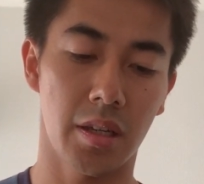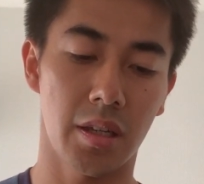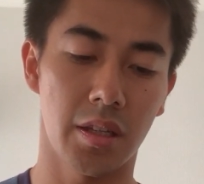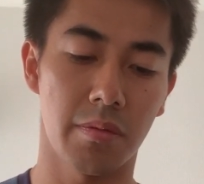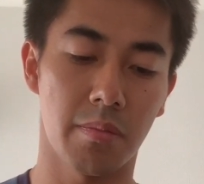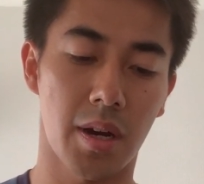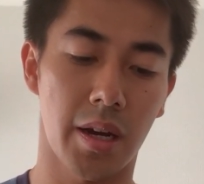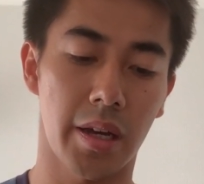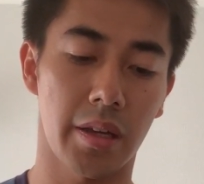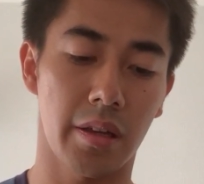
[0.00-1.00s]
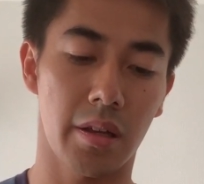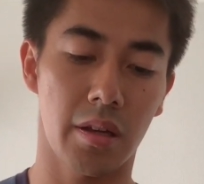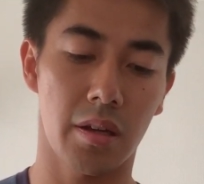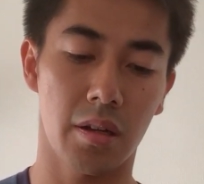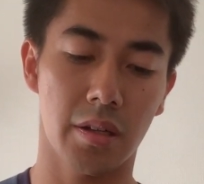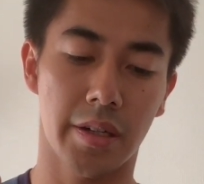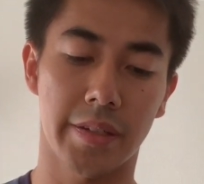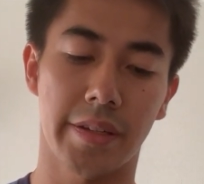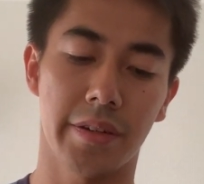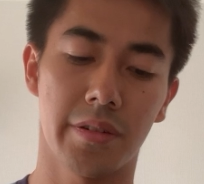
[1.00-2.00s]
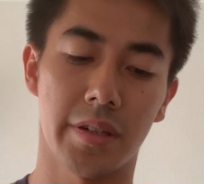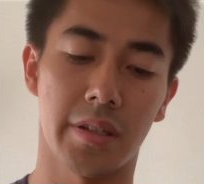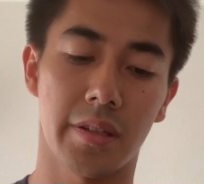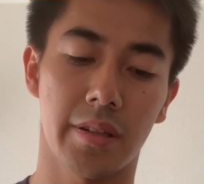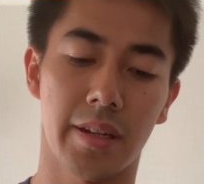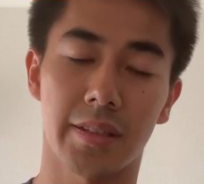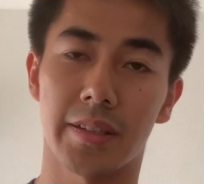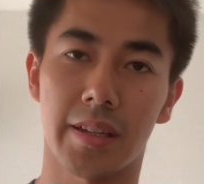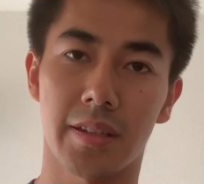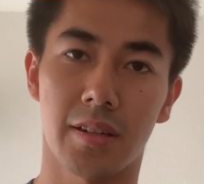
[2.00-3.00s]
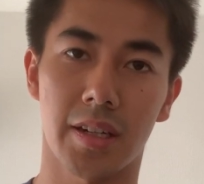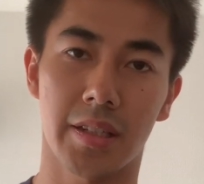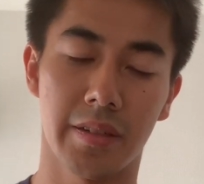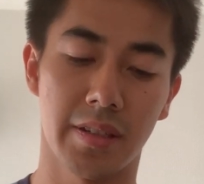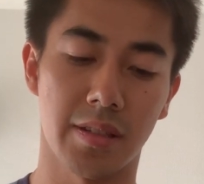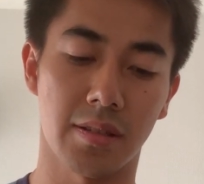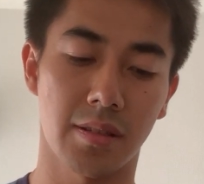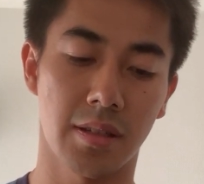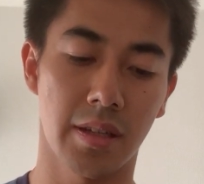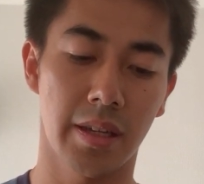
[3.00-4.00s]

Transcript: in my category, like the technical activities,